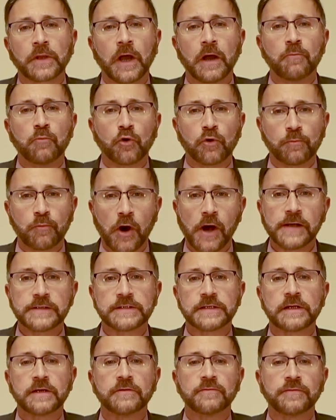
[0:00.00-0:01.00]
a more
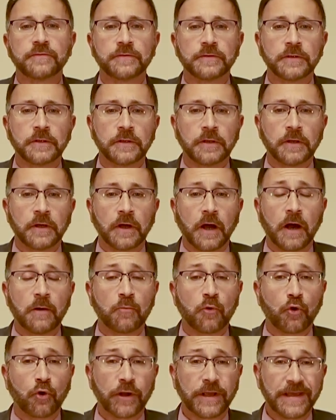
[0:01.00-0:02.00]
positive, a
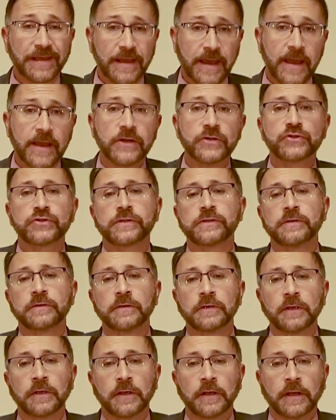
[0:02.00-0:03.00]
more engaged,
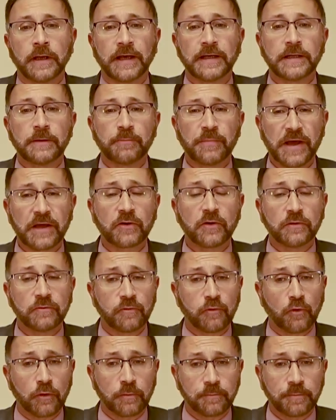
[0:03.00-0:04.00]
and a better
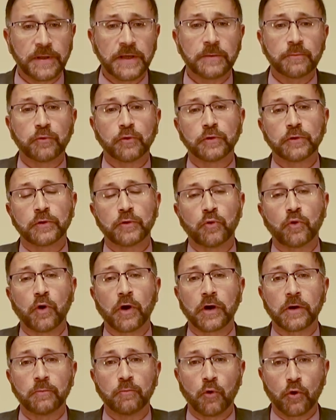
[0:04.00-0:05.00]
informed people who
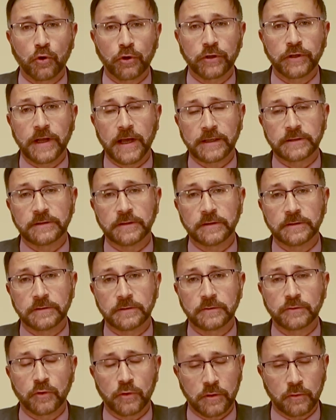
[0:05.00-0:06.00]
are more connected
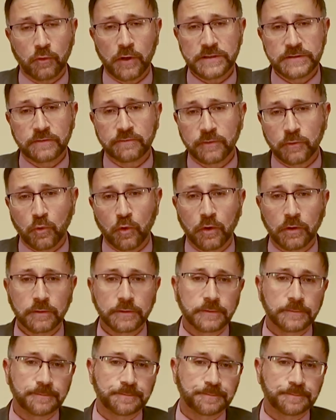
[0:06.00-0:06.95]
to the rest of the world.